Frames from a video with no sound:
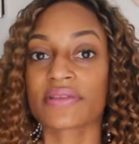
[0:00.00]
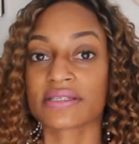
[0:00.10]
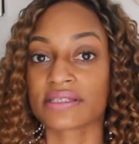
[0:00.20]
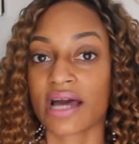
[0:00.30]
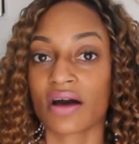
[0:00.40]
the
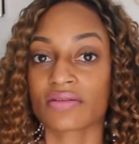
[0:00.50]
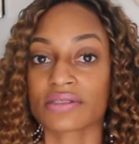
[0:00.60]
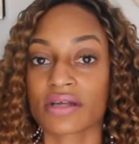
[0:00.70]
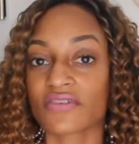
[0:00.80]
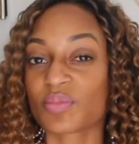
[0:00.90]

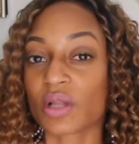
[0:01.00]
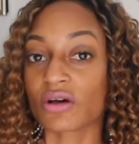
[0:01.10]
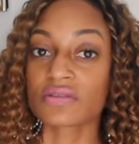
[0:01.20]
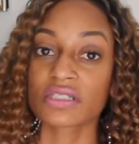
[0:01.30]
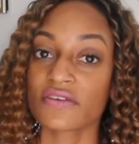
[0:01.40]
sounds of
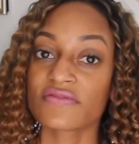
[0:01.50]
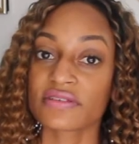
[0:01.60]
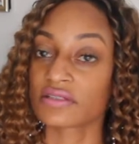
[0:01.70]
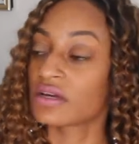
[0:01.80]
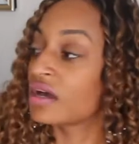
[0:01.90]

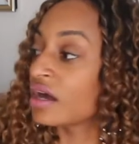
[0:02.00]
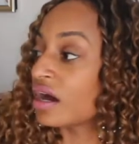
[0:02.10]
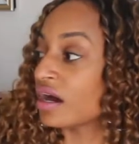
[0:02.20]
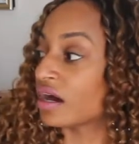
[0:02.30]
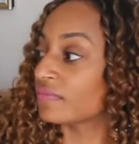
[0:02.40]
plosives
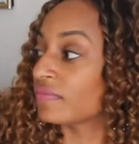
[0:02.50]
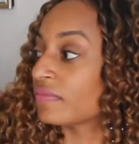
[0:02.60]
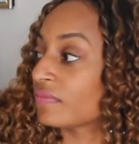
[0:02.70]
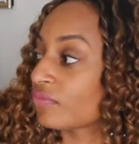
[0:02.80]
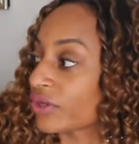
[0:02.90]

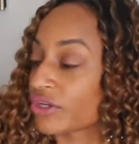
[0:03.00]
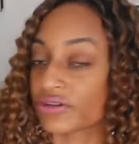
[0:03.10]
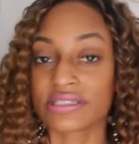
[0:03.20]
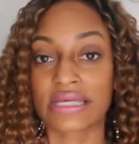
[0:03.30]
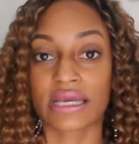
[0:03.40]
when you're
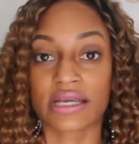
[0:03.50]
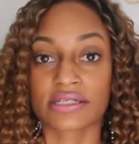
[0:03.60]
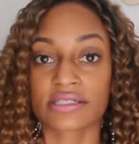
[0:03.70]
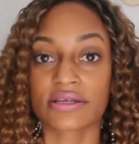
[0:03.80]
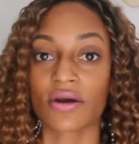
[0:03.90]
singing.
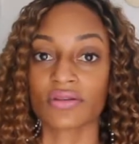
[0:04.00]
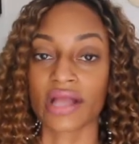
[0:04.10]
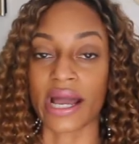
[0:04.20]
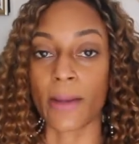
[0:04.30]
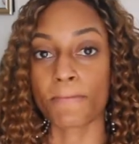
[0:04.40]
So
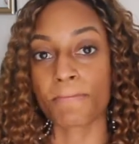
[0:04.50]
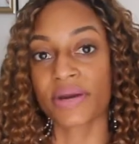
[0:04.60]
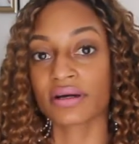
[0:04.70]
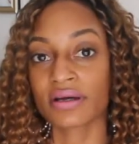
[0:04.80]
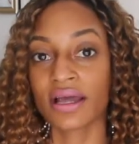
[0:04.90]
like
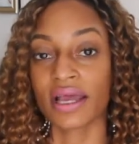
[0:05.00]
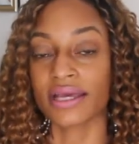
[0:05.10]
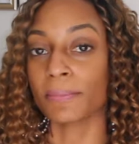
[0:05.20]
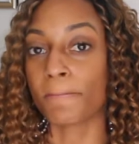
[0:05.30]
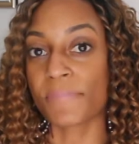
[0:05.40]

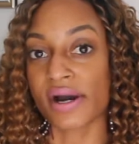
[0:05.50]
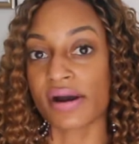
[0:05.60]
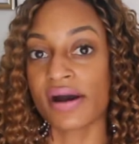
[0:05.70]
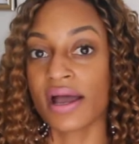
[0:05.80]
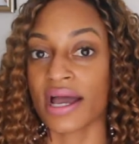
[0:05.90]
and
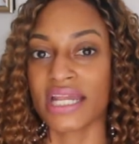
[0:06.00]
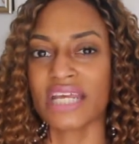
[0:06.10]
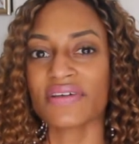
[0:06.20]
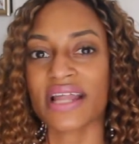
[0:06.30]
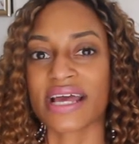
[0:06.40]
buh, and
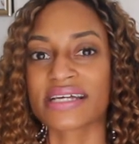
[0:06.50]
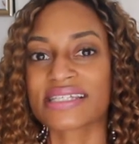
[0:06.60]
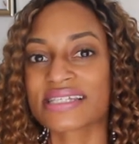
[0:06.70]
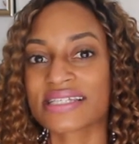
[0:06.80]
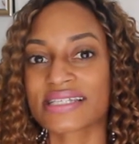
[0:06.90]
even like
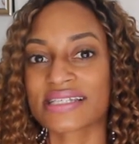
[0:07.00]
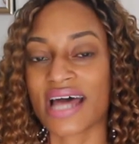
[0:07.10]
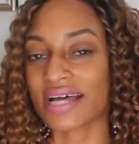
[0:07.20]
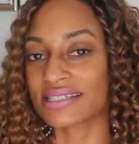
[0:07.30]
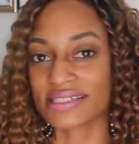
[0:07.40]

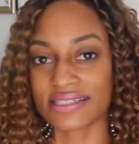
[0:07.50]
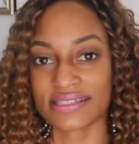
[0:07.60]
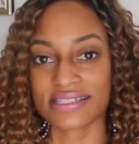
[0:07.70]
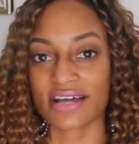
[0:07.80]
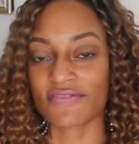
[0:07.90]
s's
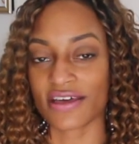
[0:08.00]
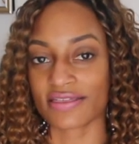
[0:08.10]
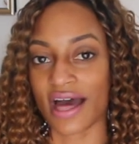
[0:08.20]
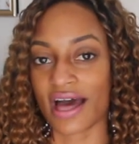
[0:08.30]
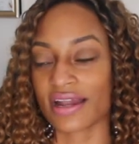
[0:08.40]
and stuff like
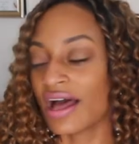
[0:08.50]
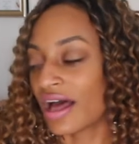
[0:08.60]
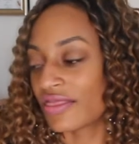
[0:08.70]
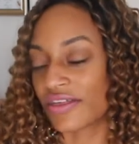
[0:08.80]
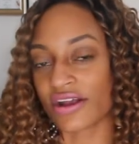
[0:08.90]
that.
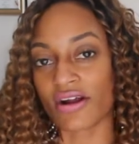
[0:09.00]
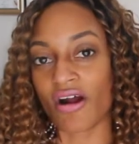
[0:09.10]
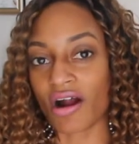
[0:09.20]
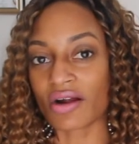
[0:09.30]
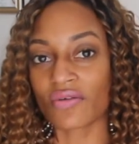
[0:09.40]
There
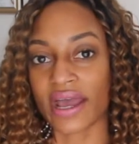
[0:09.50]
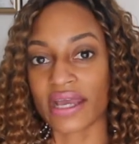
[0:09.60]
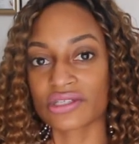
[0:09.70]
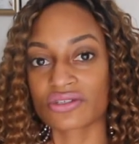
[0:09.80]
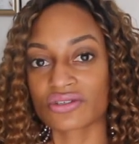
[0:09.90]
are
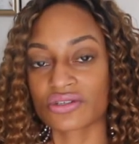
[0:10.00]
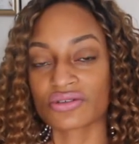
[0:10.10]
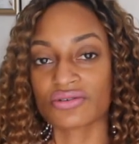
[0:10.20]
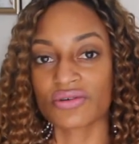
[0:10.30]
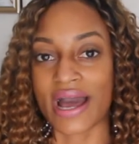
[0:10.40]
ways
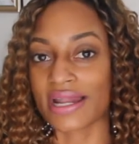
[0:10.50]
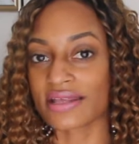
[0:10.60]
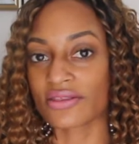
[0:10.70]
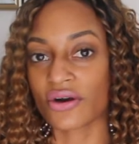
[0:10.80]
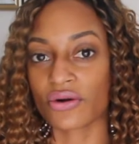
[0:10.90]
to
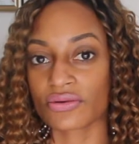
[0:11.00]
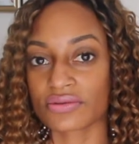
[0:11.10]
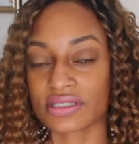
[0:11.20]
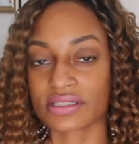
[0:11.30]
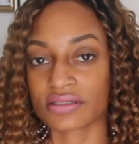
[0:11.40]
edit
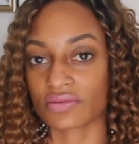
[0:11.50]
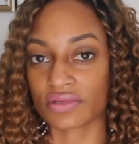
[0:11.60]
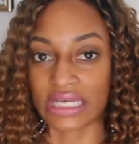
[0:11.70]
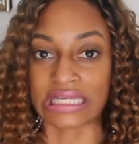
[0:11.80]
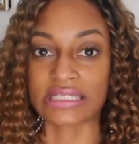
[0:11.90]
those
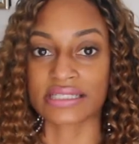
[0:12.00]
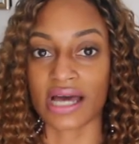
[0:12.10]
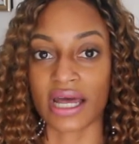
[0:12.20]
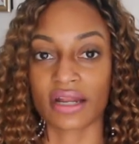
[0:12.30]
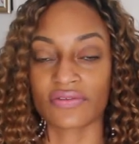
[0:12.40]

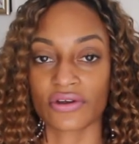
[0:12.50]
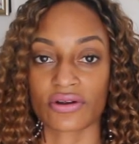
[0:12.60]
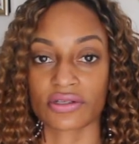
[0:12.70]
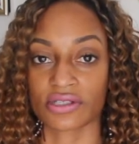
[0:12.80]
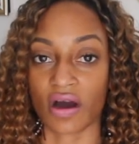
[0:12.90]
inside of
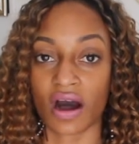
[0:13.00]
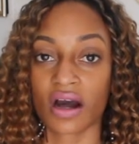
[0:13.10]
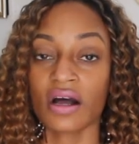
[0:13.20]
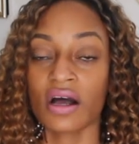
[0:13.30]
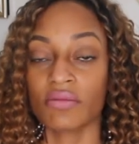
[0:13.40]
your
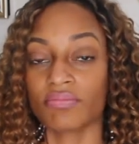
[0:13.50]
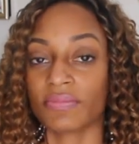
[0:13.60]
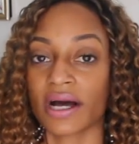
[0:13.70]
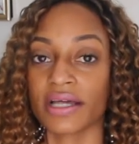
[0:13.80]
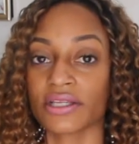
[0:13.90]
DAW,
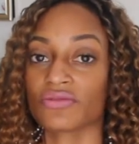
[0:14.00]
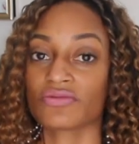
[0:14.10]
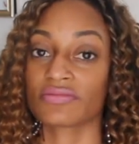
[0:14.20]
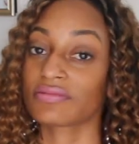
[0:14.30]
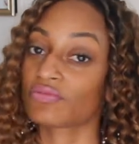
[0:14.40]
but you
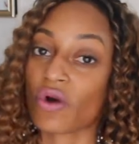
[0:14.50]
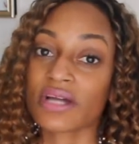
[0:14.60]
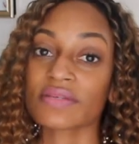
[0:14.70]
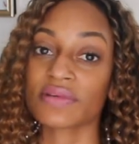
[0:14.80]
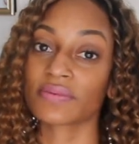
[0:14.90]

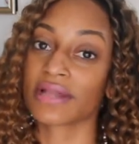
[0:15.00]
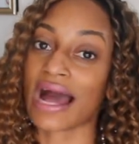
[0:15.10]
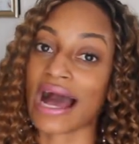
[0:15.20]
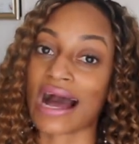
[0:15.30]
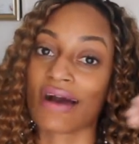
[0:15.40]
want to be able to
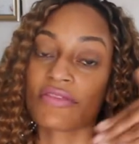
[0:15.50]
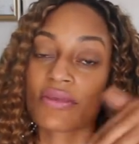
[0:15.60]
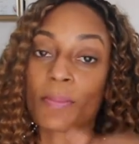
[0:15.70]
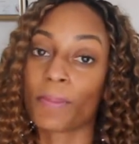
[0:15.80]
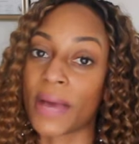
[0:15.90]
have the
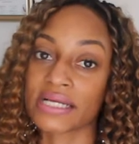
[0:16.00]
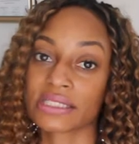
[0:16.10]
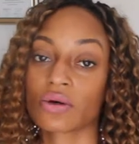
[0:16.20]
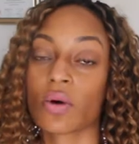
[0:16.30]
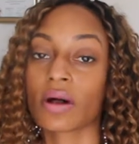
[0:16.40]

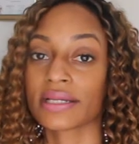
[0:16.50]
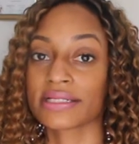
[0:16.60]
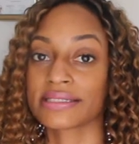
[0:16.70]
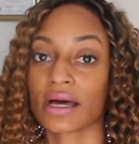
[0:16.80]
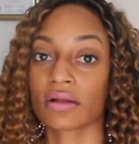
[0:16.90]
best
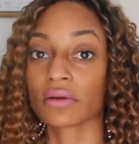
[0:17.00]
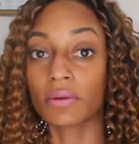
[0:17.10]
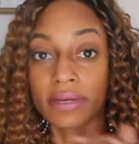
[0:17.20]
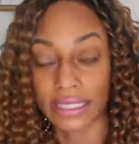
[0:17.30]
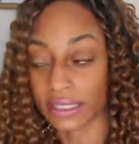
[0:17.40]
quality sound
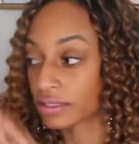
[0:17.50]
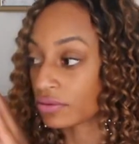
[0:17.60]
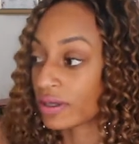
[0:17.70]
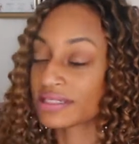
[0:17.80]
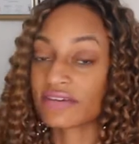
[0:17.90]
going in. So
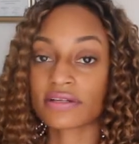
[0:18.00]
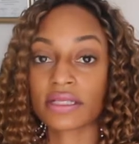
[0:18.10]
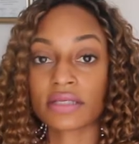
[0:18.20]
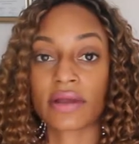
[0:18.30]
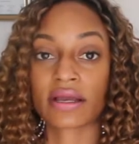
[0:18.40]
I
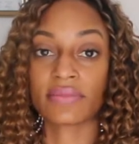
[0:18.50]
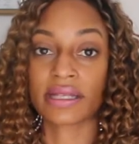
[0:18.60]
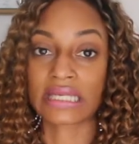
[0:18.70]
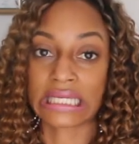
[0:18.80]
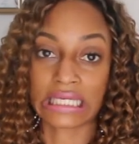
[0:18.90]
definitely
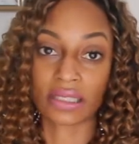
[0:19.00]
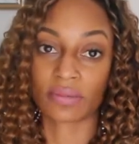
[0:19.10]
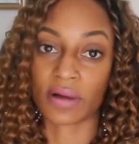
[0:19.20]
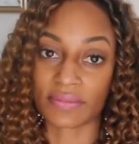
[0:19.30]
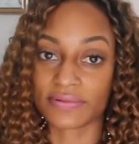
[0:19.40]
recommend getting a
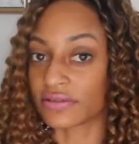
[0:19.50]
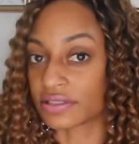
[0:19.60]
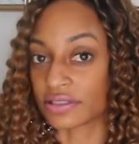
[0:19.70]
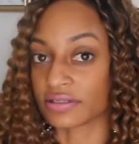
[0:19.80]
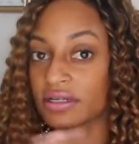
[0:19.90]
pop
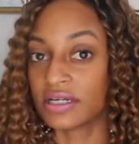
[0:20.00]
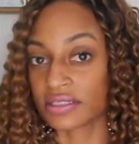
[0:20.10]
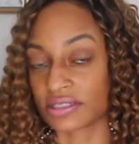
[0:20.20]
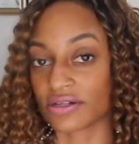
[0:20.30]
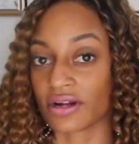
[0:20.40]
filter
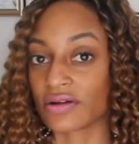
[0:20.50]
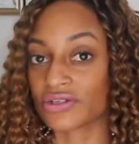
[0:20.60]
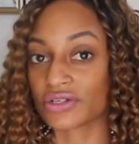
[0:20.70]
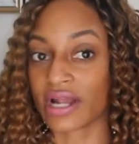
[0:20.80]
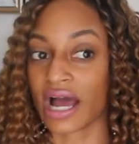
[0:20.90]
to start, or else
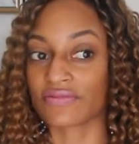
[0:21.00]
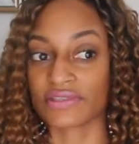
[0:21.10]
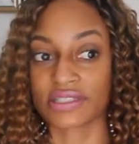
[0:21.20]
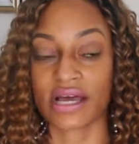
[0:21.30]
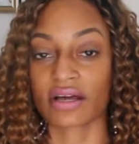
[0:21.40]
you're gonna have
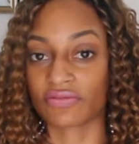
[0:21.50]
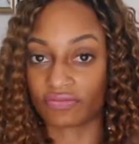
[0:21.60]
just heck